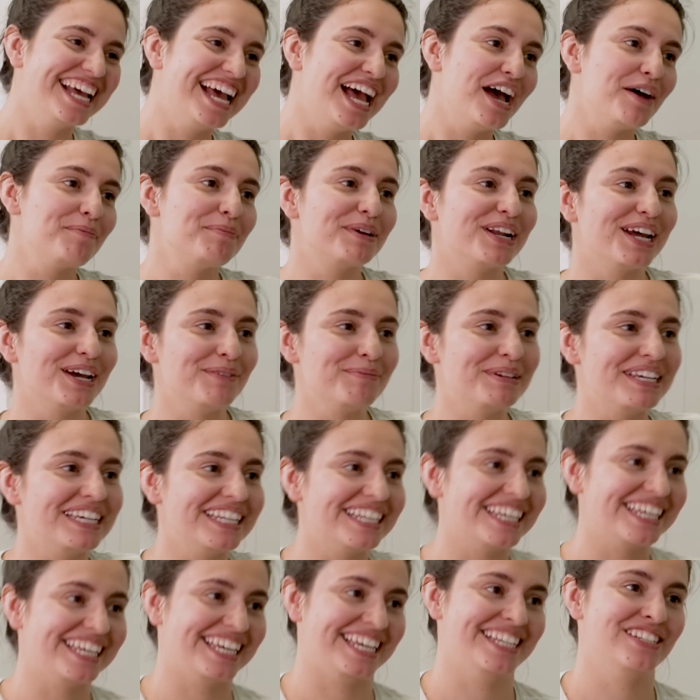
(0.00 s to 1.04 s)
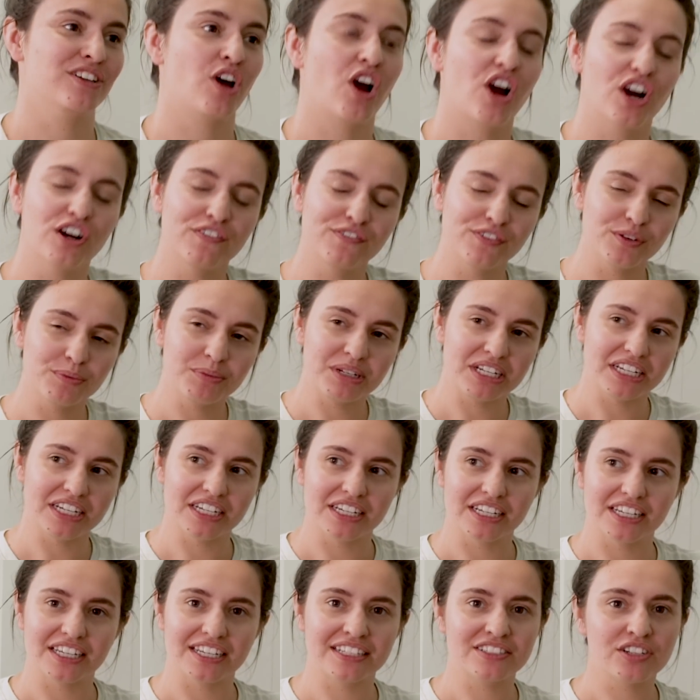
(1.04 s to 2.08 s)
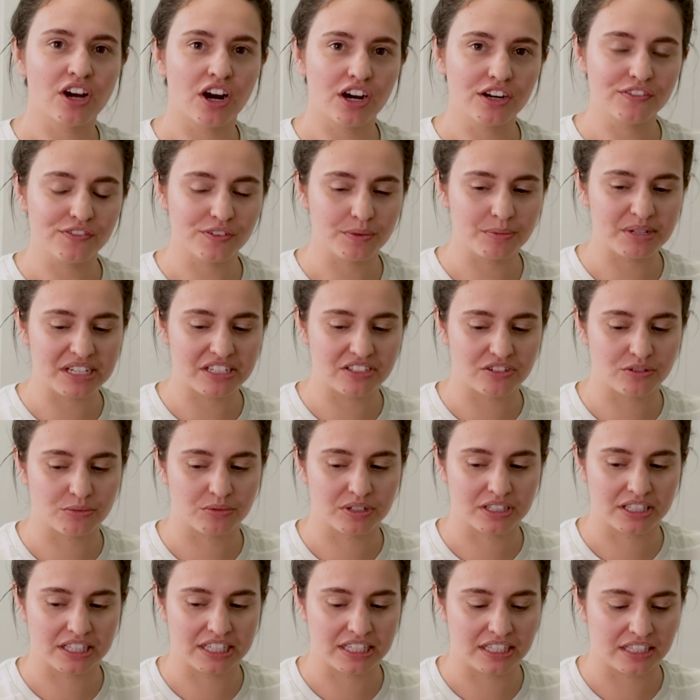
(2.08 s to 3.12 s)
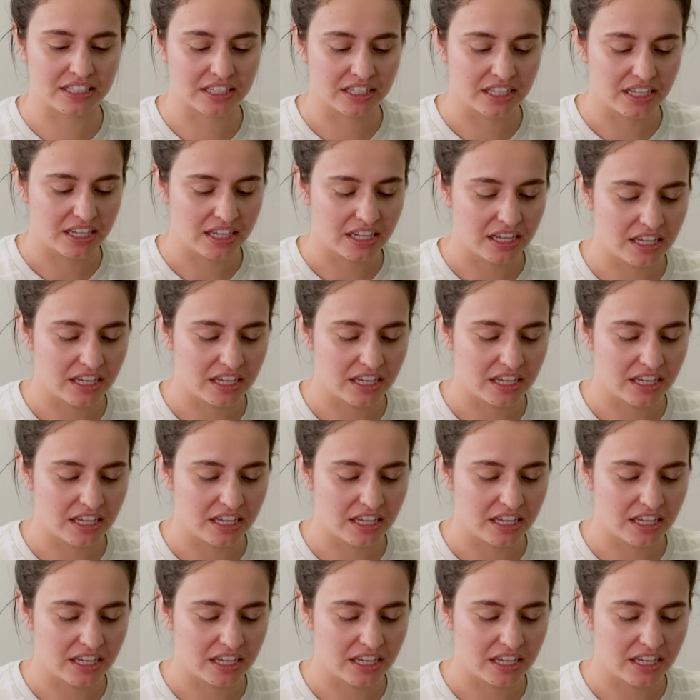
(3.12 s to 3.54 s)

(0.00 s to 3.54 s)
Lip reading: But I mean, it's hard for me to really,